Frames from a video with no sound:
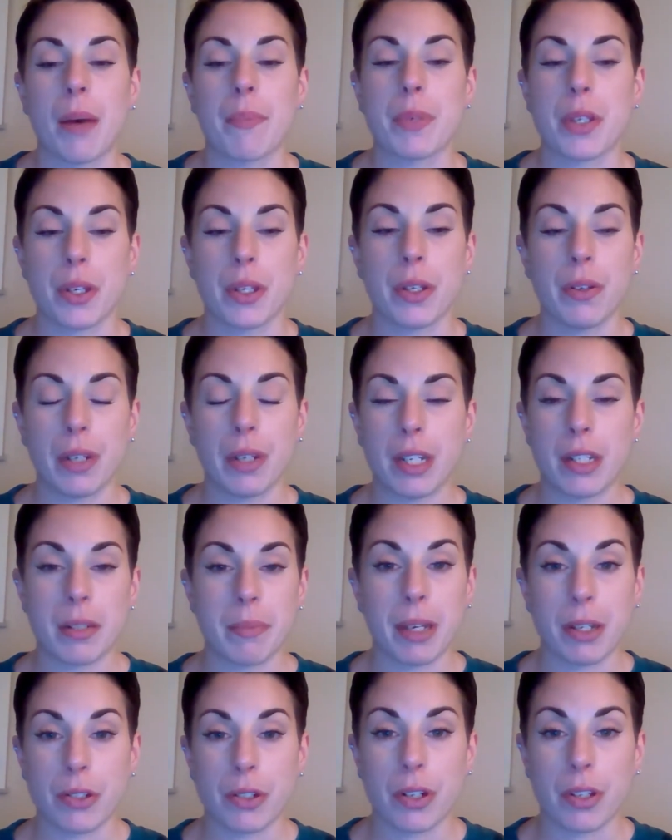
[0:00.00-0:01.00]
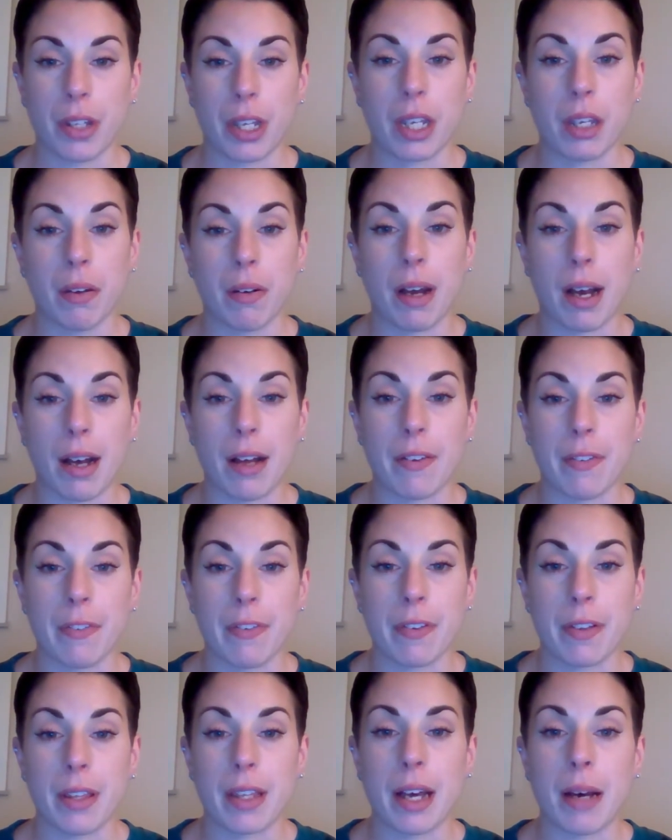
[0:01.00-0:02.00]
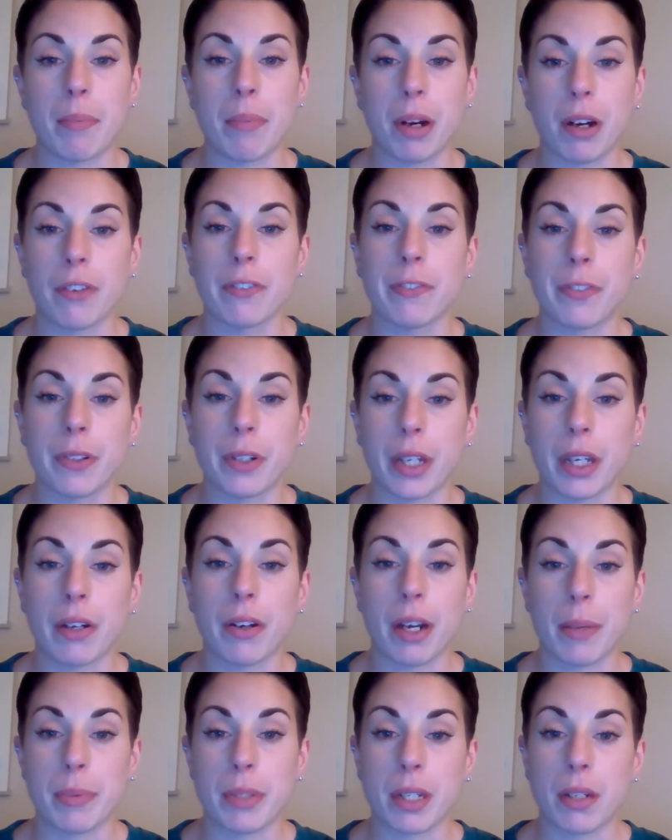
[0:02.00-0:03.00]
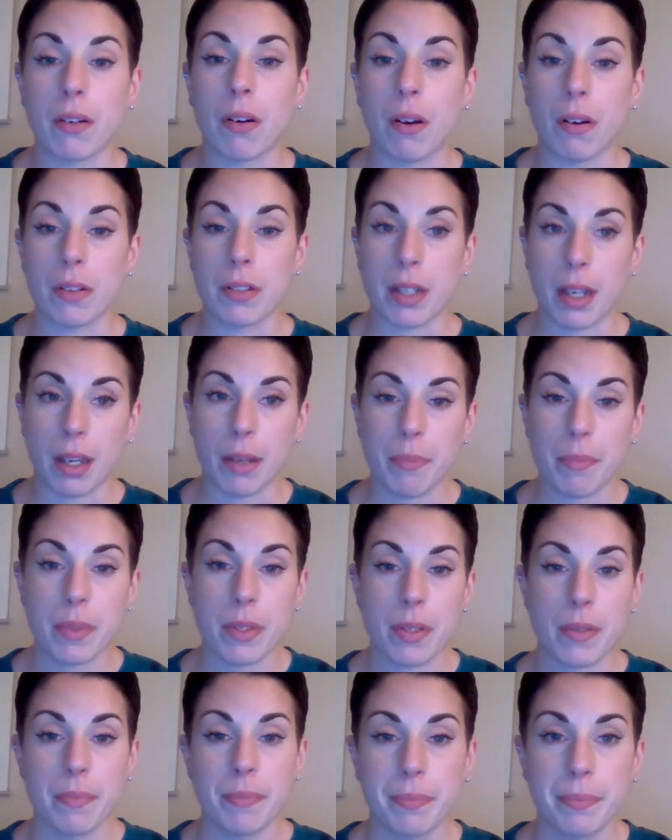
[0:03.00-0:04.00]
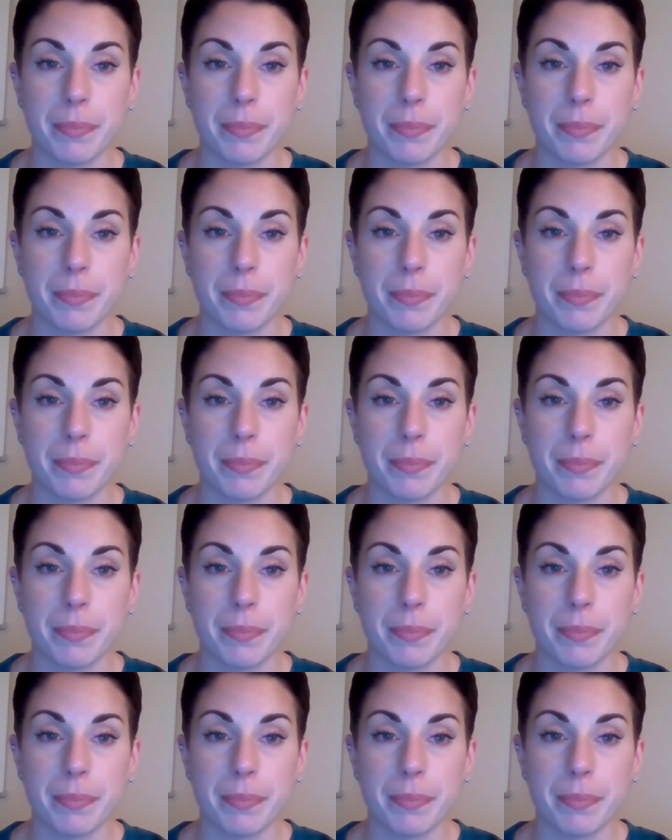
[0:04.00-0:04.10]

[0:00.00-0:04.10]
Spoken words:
So you need to make sure that you have that bar fully gripped at all times.